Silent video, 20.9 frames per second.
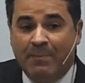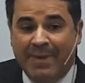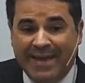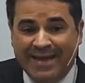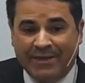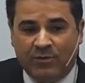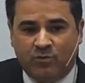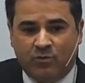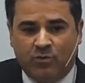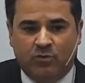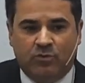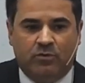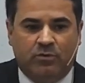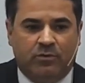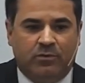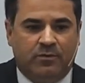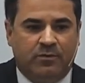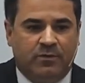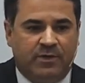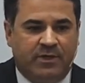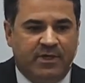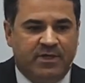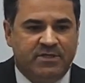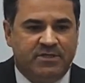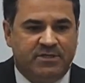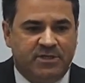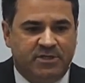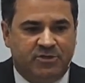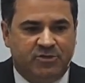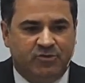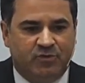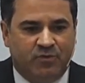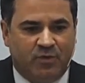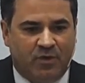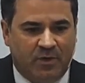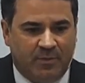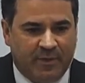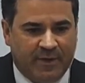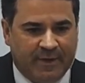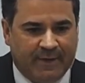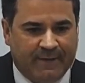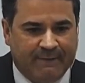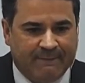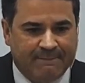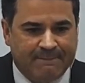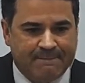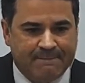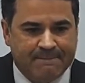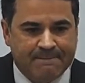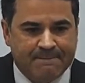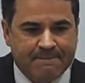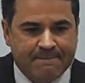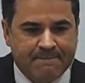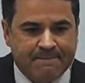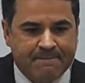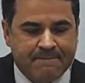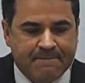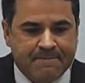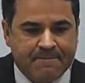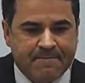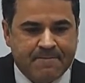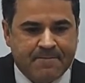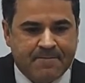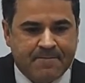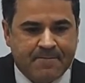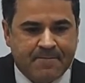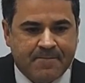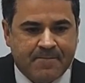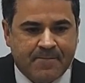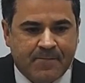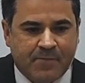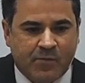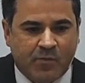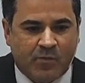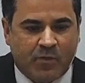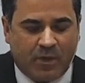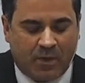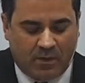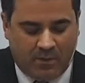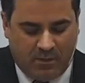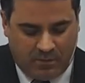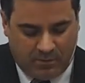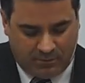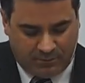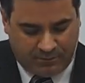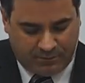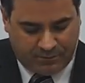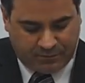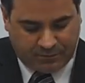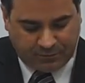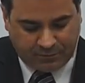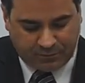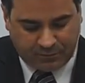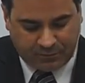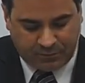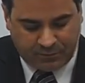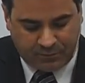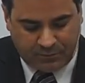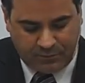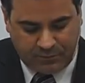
And, and that increases even more the fear in men's heart.